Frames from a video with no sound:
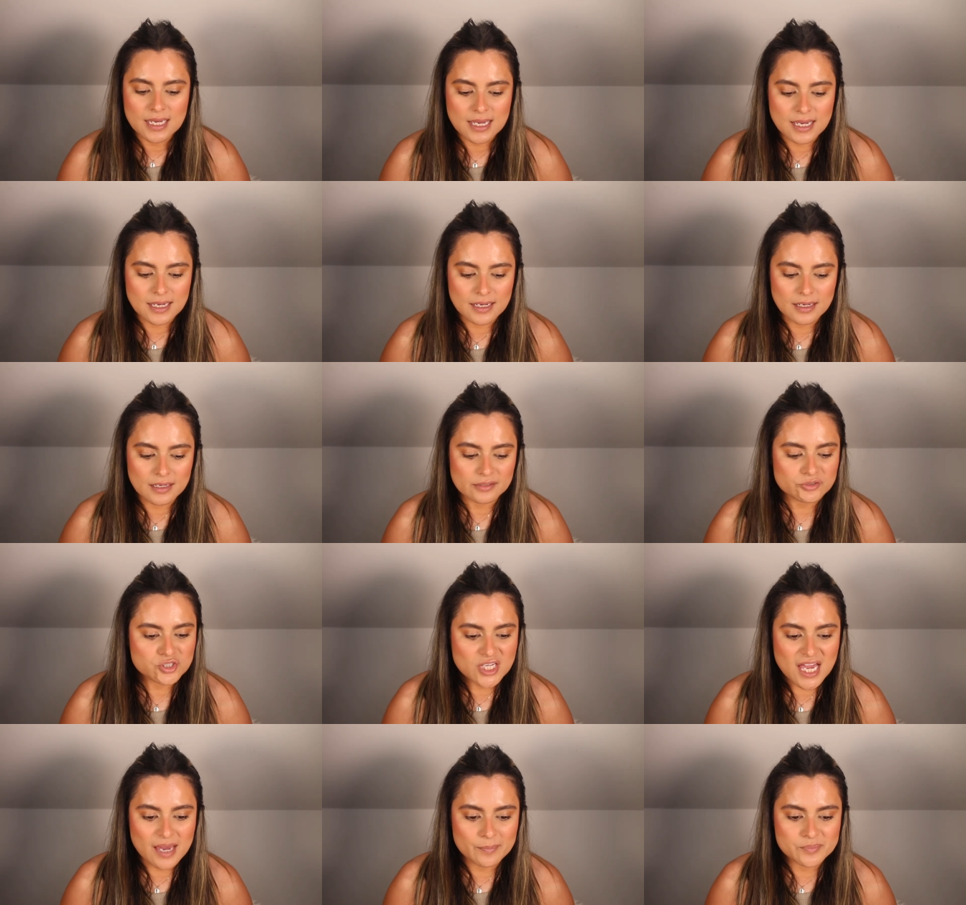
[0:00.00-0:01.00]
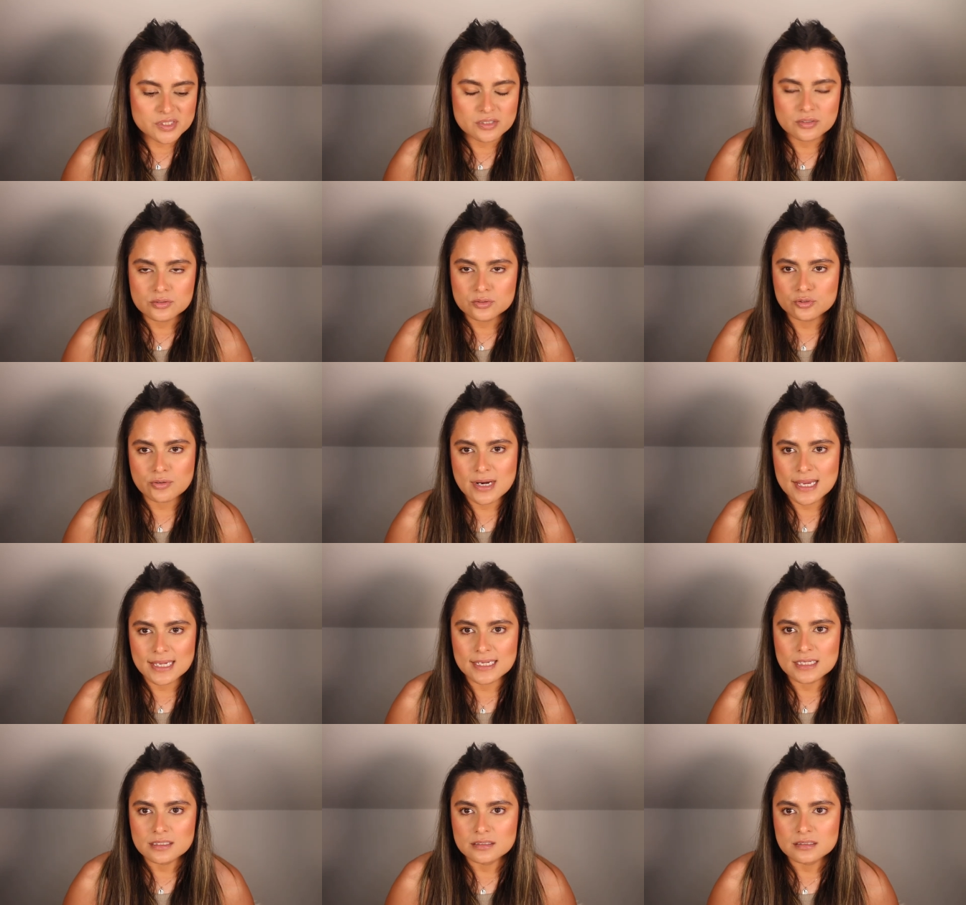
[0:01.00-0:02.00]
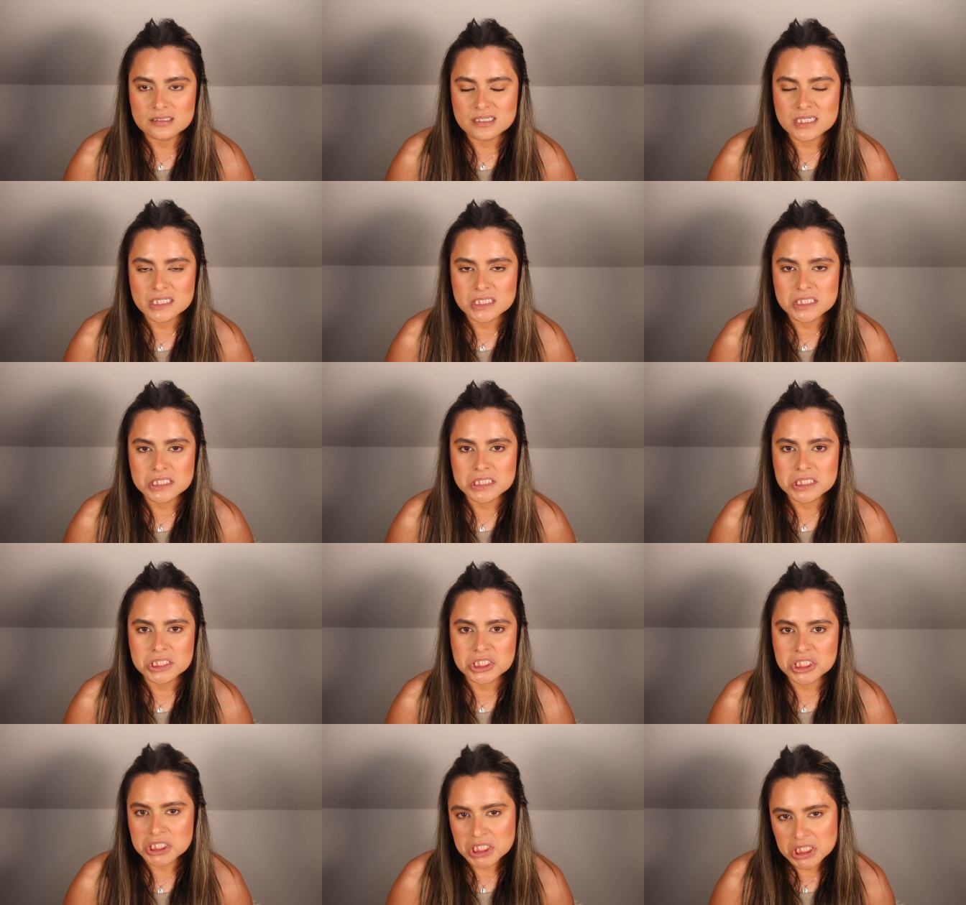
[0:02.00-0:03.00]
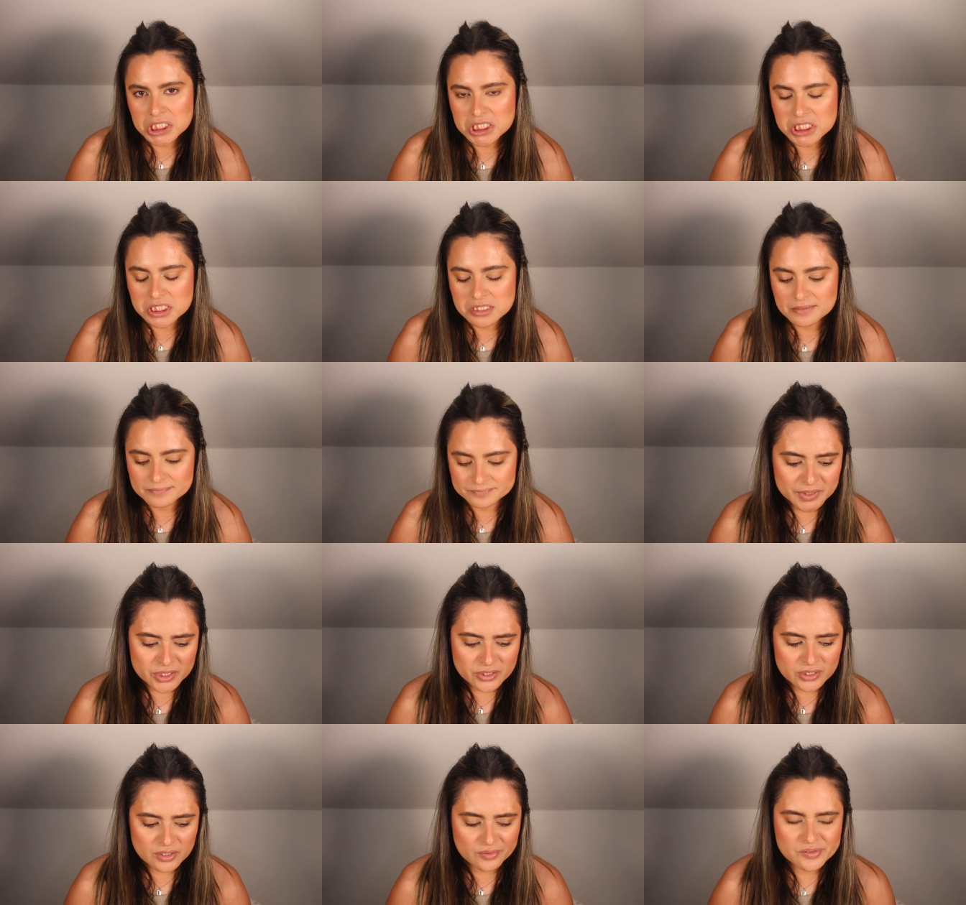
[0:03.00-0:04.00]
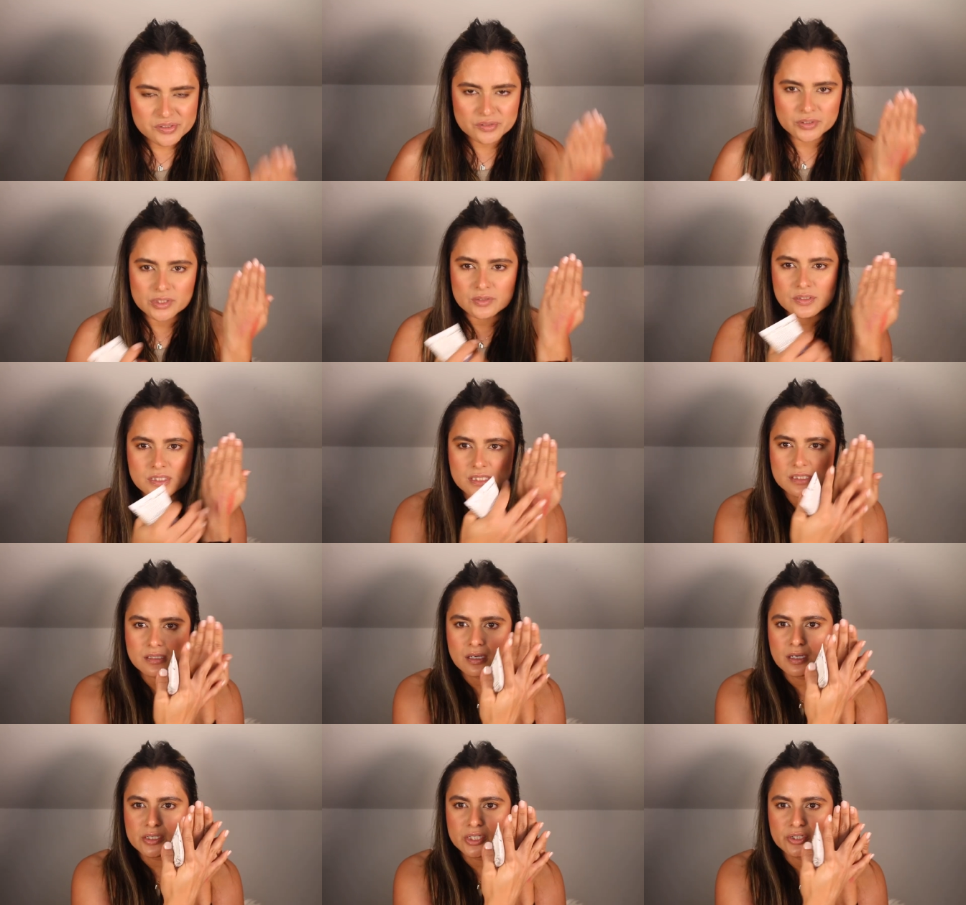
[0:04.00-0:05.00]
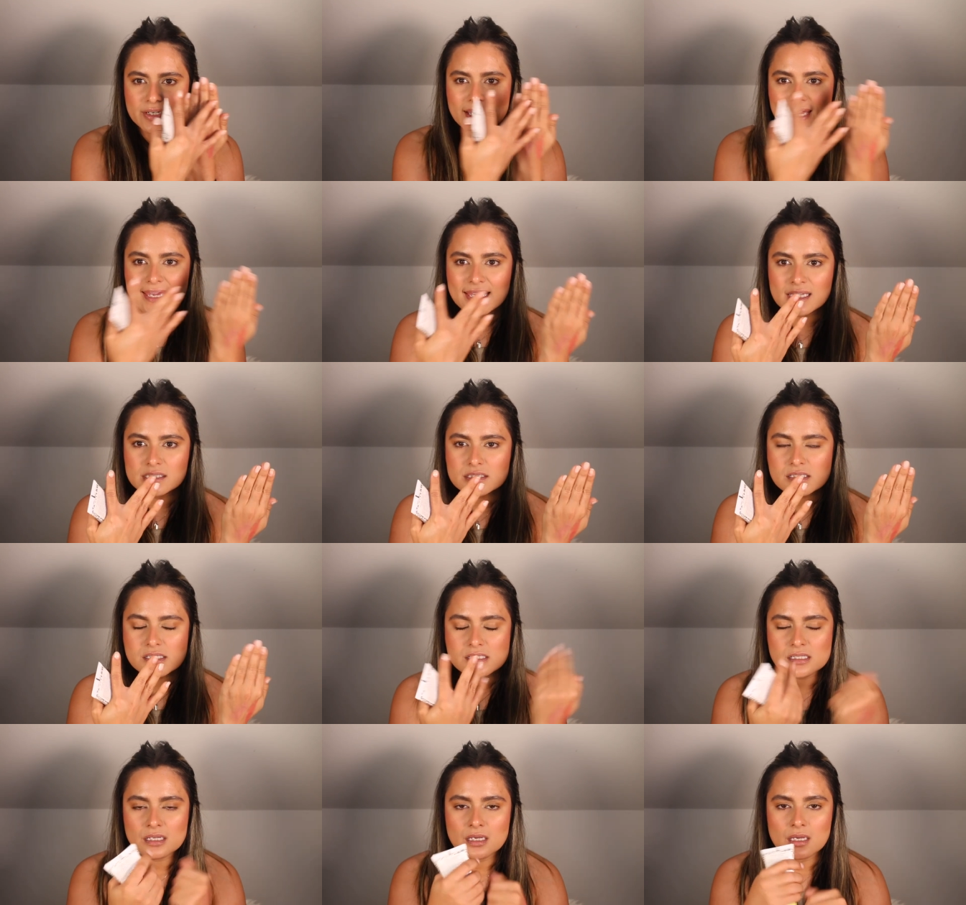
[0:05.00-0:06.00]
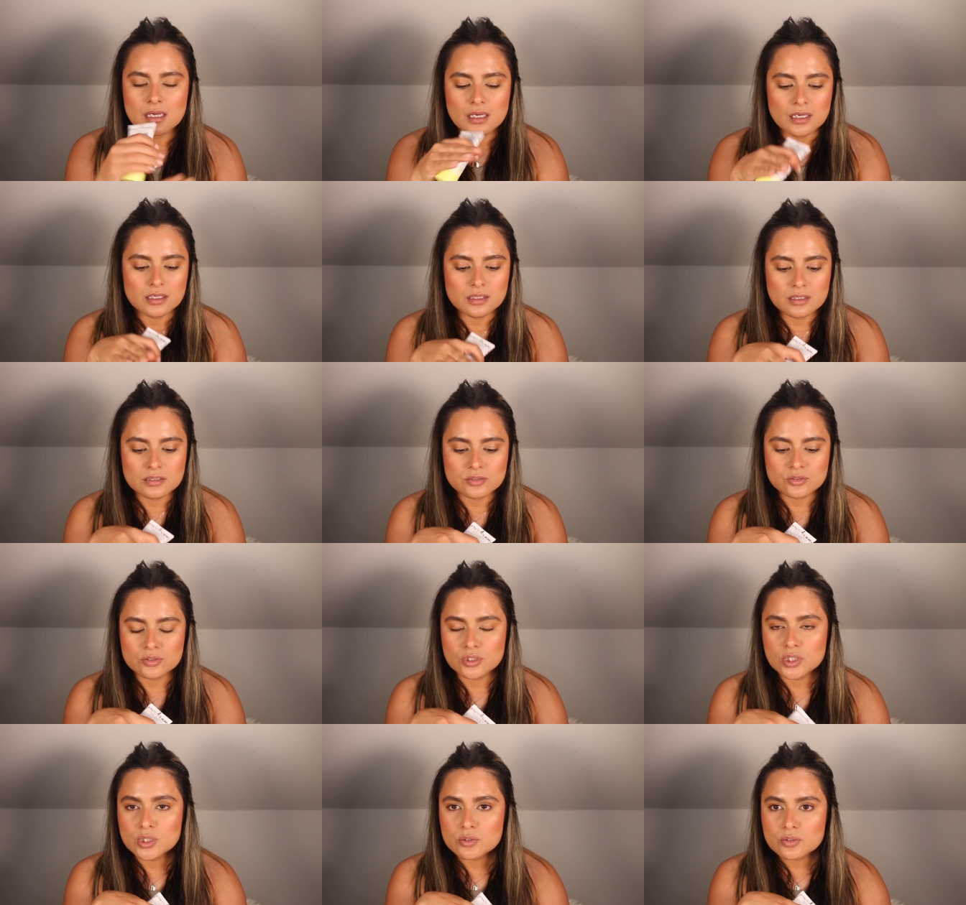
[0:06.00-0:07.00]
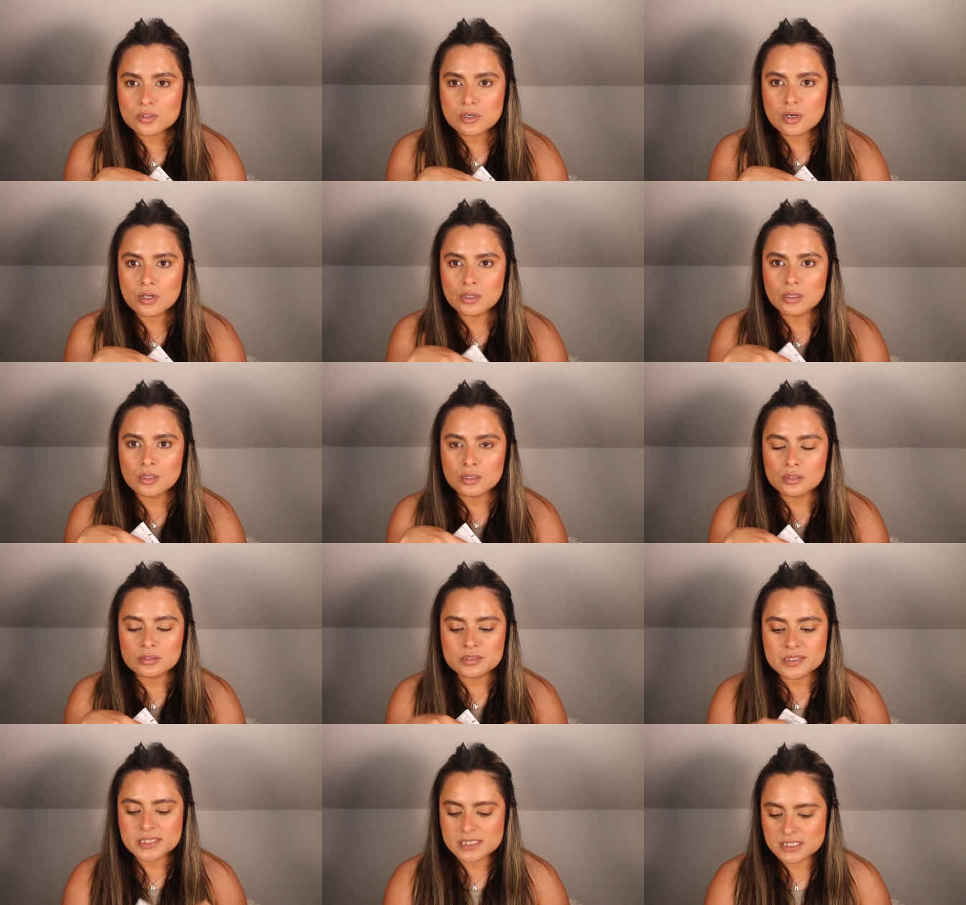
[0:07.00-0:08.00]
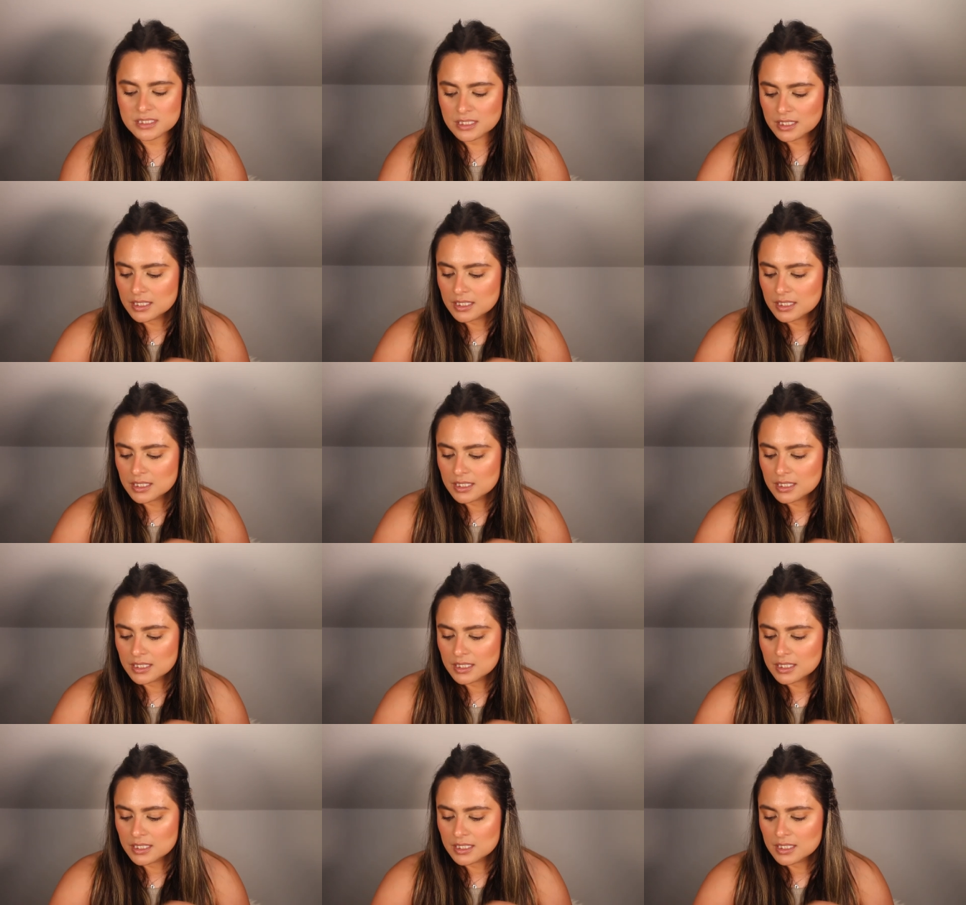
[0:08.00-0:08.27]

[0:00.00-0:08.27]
uh, chapped dry cheeks but you can also use this on your hands cuticles,